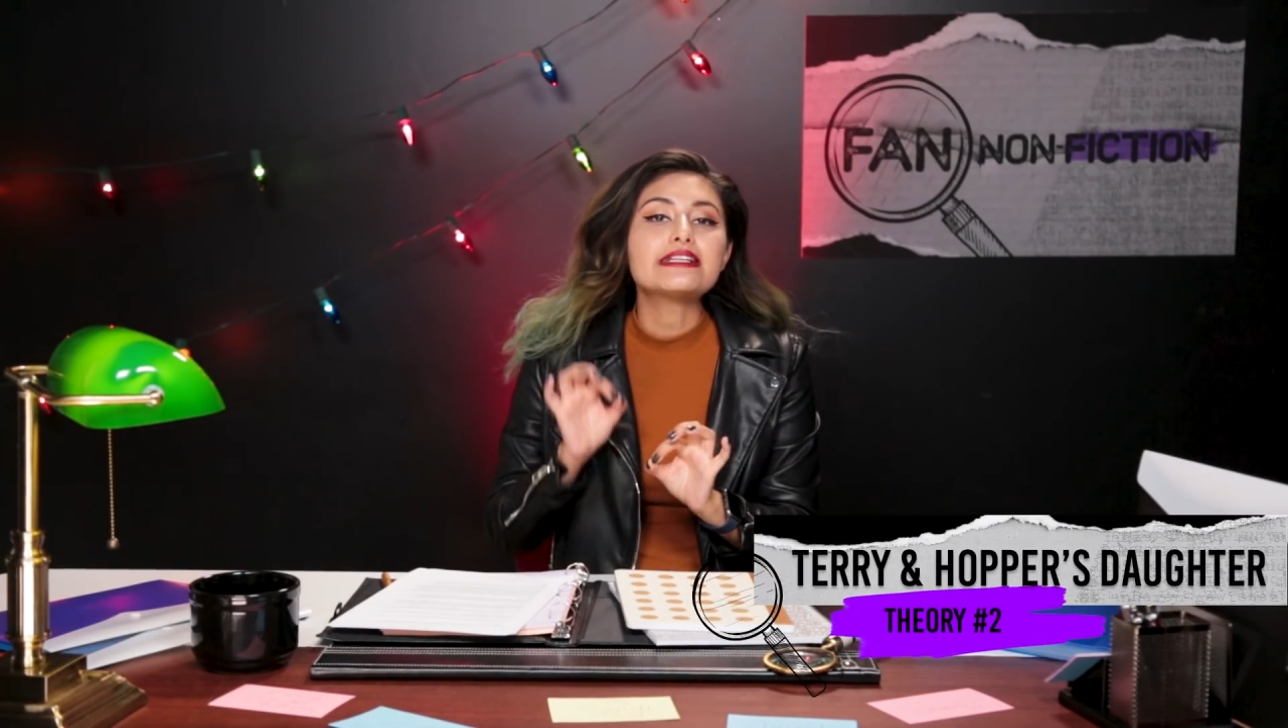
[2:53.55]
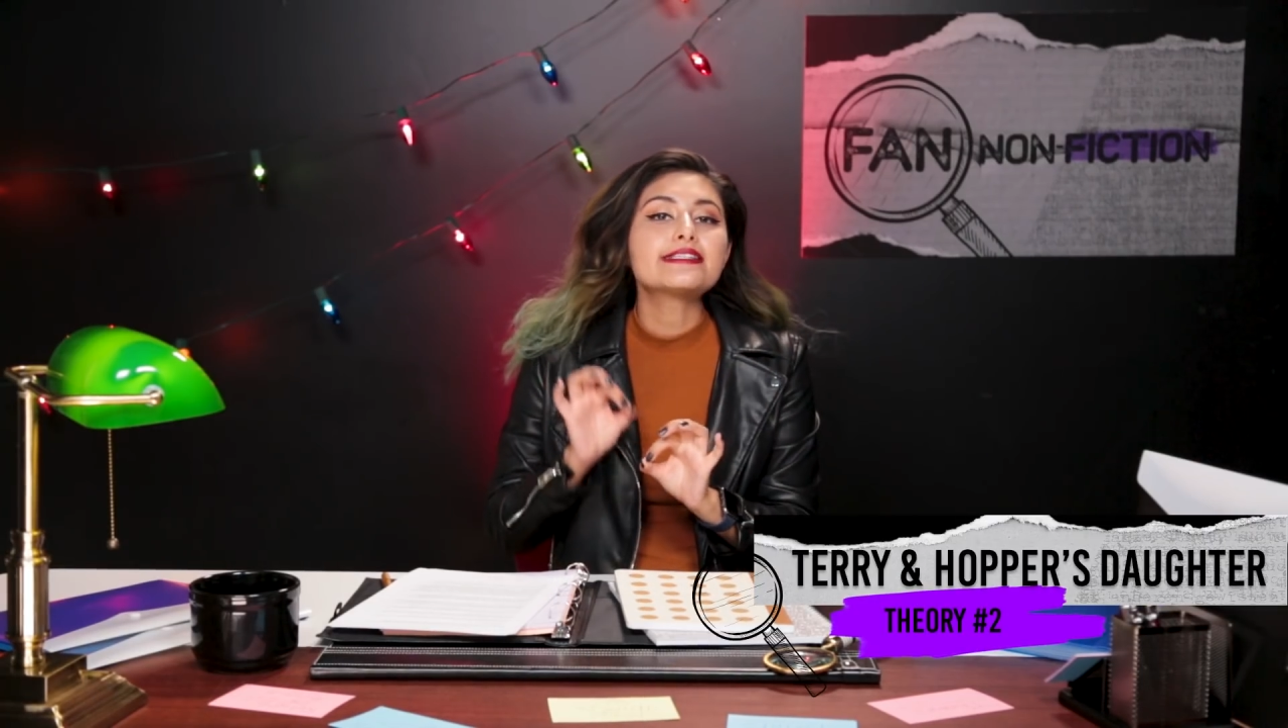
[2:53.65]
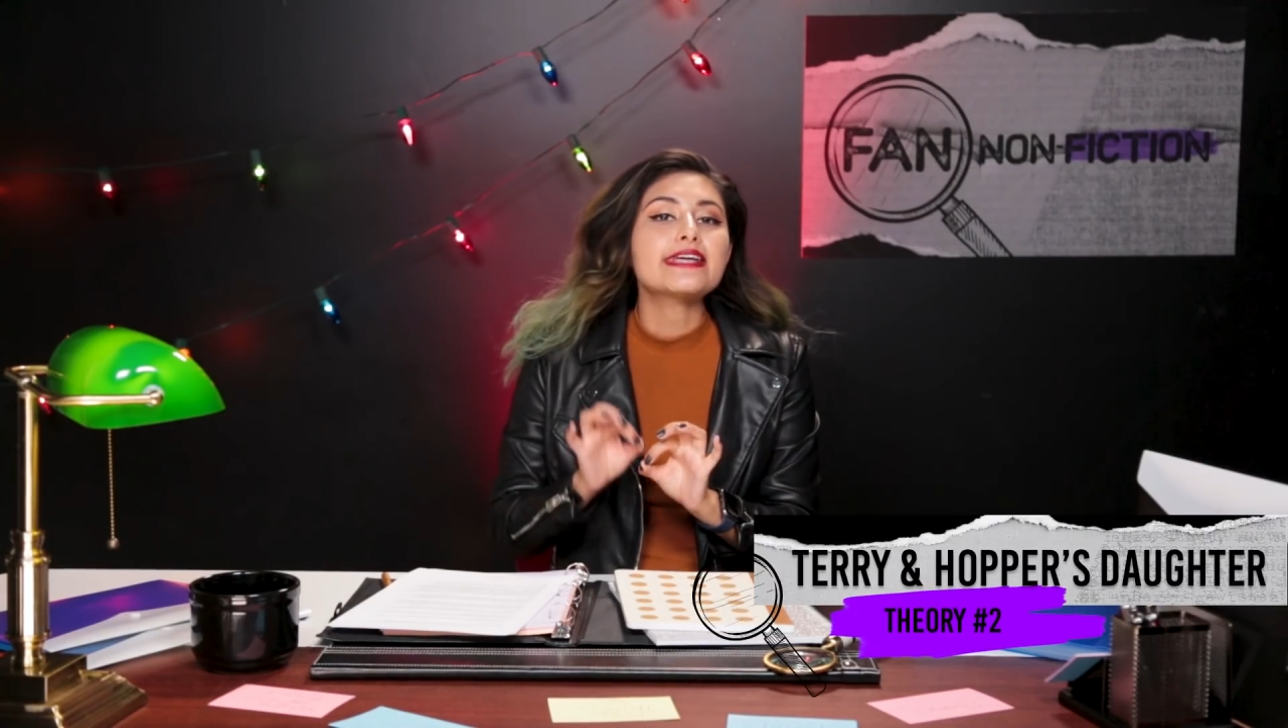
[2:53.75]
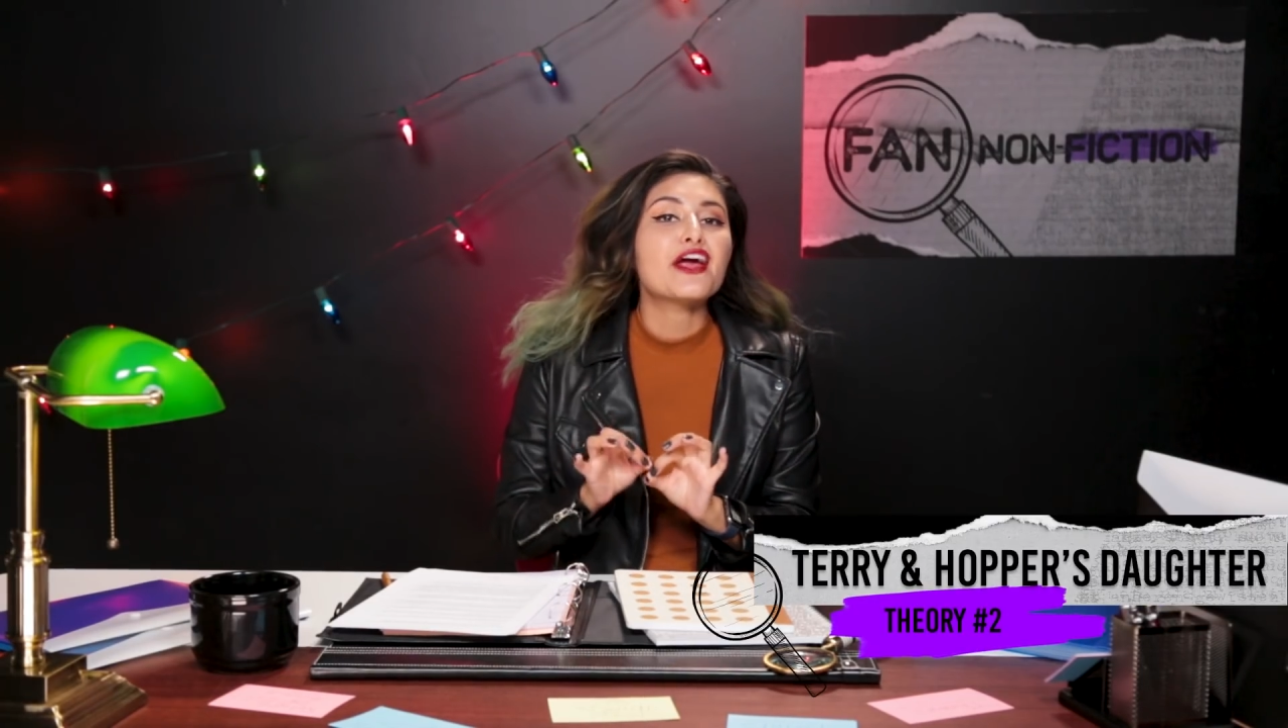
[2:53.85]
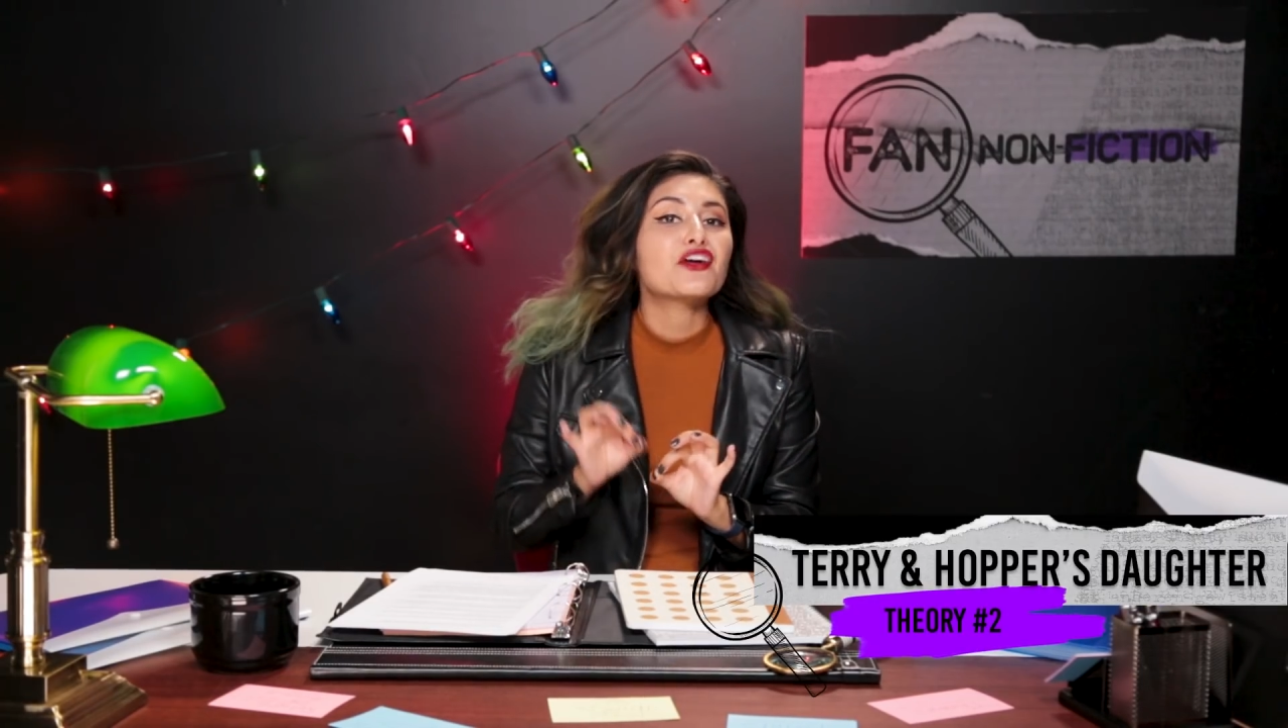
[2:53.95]

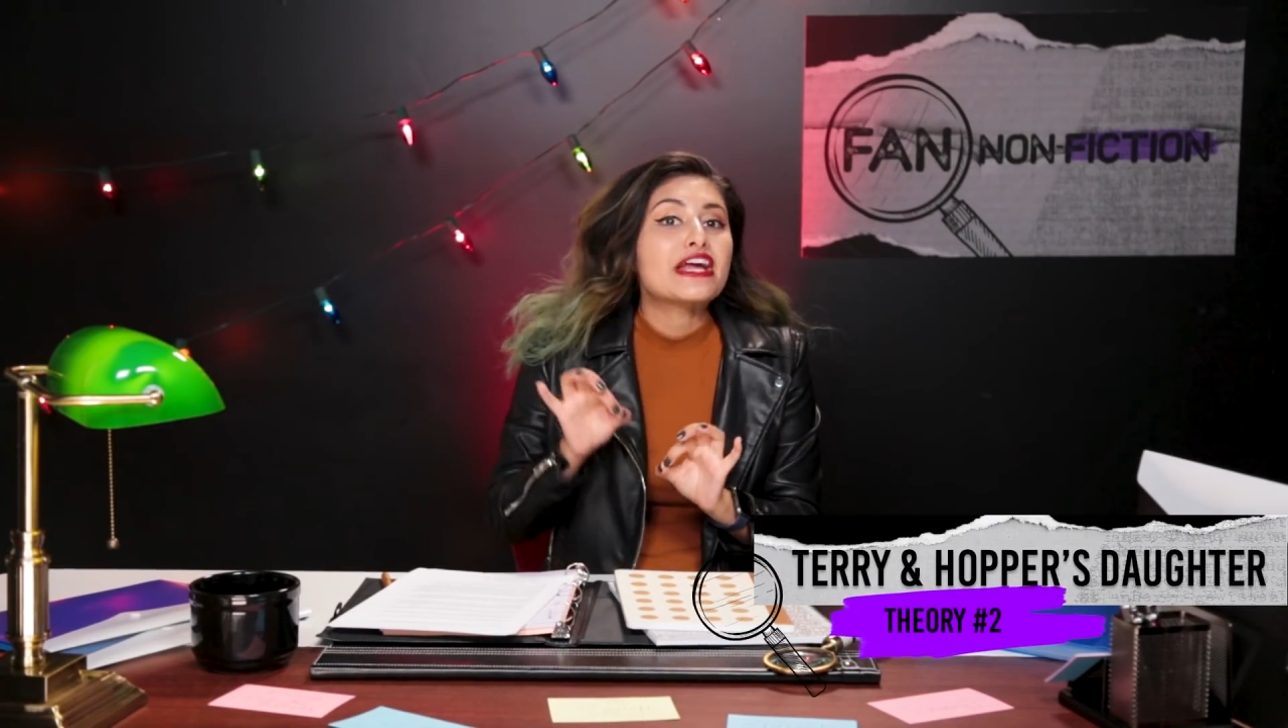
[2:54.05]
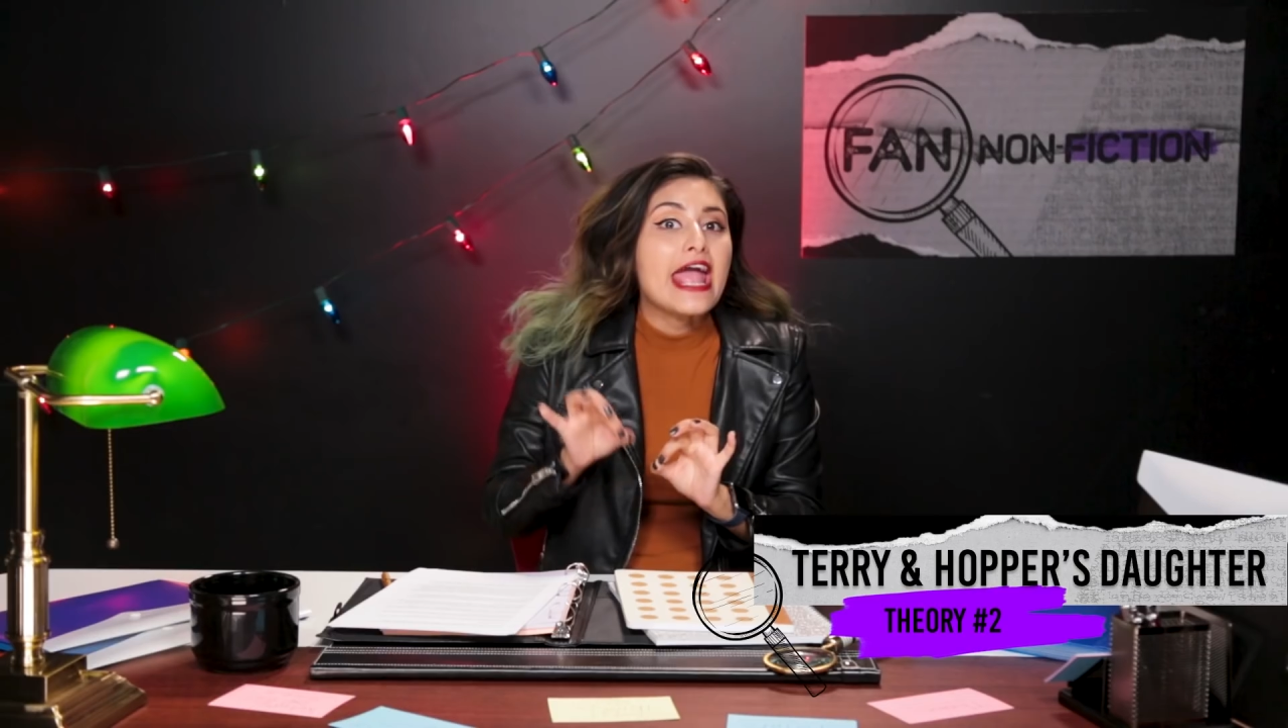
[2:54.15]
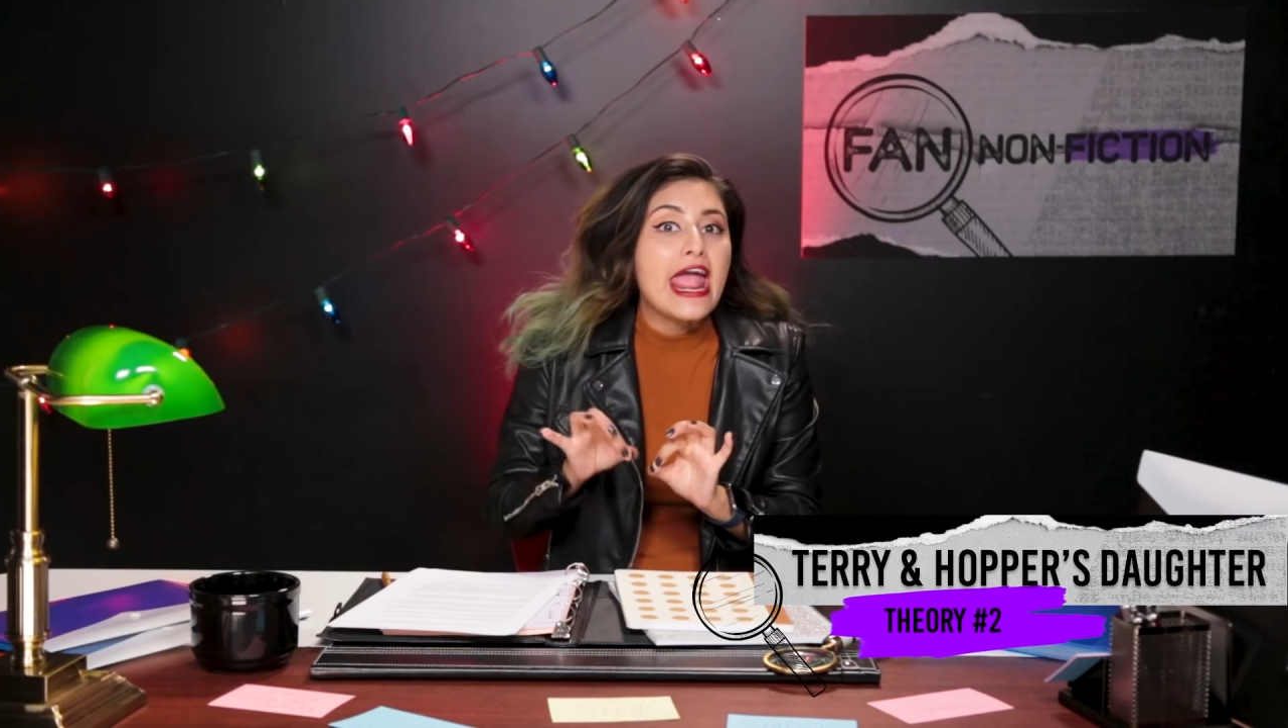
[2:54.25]
is Terry